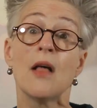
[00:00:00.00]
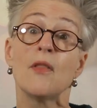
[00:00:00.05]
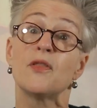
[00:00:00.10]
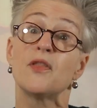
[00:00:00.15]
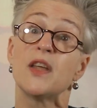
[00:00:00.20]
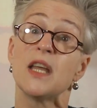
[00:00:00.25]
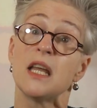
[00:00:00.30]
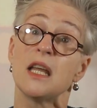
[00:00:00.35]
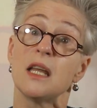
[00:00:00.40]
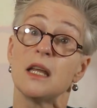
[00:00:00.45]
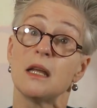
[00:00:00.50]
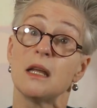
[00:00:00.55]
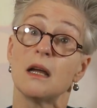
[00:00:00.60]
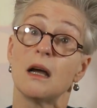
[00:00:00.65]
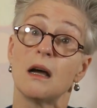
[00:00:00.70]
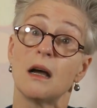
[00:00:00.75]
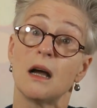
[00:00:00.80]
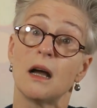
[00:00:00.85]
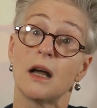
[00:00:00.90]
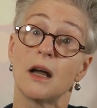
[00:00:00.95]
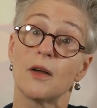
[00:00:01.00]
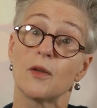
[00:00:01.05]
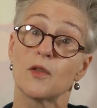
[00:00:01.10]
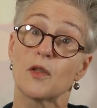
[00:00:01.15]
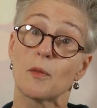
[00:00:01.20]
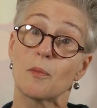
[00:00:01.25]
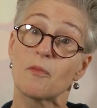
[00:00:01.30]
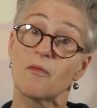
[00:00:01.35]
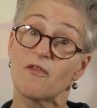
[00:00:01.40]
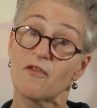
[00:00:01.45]

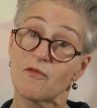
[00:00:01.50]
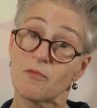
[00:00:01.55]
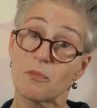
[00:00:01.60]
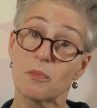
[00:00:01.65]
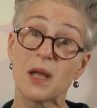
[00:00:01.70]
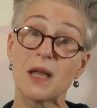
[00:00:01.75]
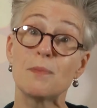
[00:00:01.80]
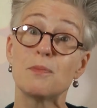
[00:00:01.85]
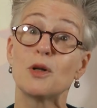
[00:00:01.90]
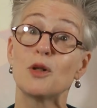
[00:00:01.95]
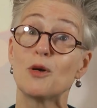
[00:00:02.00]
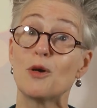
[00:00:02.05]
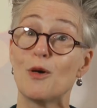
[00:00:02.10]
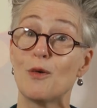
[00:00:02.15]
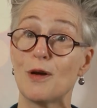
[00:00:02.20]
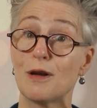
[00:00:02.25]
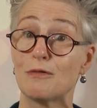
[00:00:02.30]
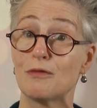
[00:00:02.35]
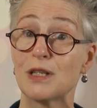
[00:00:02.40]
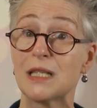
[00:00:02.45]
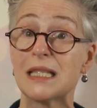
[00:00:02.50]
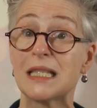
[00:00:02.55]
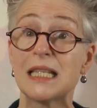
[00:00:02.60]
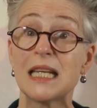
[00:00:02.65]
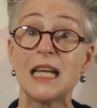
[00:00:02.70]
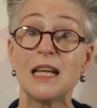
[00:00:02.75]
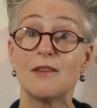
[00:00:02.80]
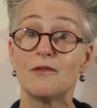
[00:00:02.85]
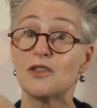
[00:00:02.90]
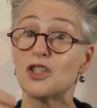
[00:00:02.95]
the people who had
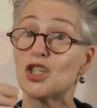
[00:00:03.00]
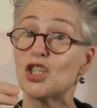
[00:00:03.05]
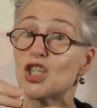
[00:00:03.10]
received